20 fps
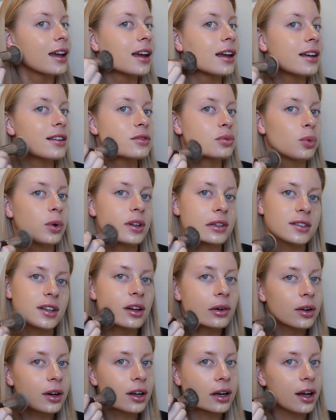is what's
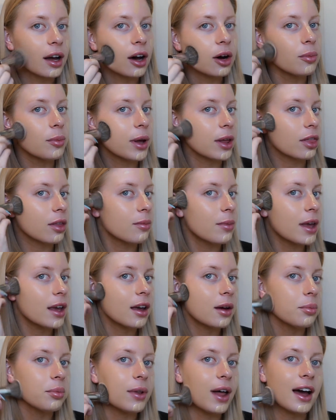going to help make the
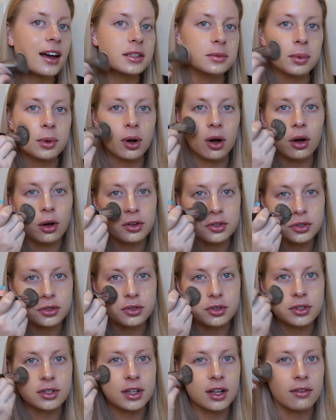makeup last, but also
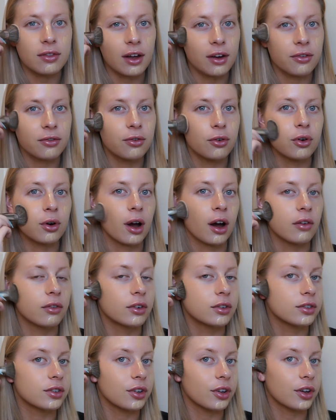just give that full
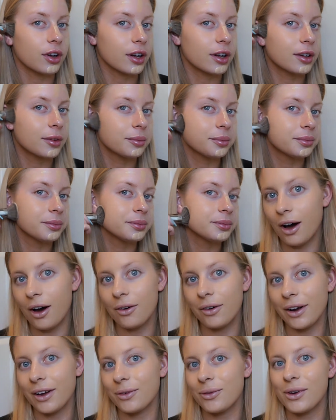coverage look.
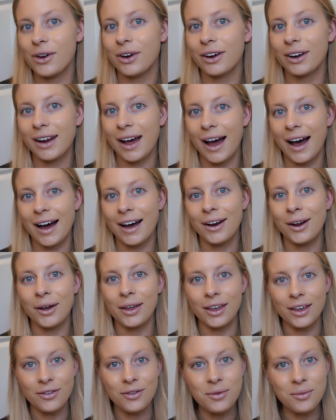Alright, we are going to add
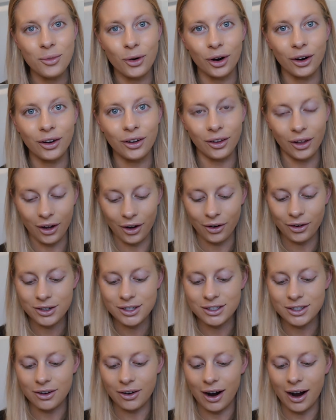even more glow.
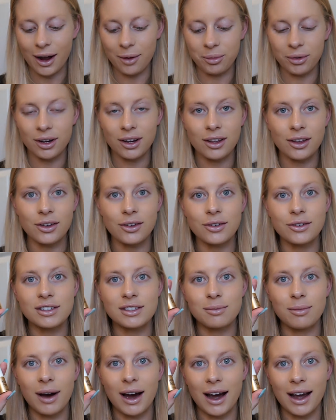So I'm going to use
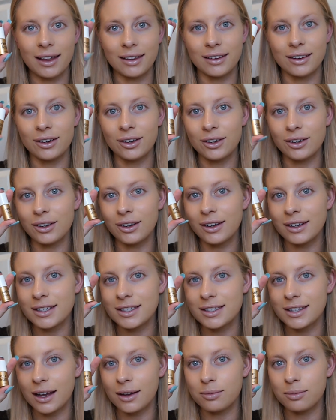my little
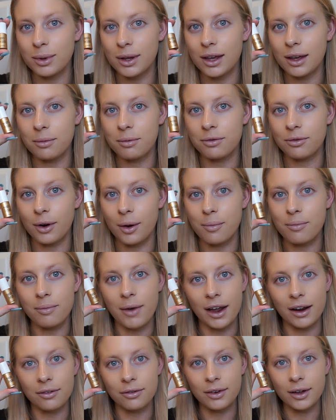sunbeam from
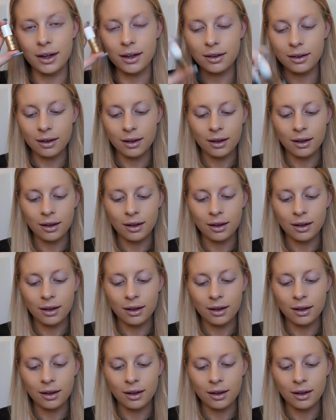Benefit.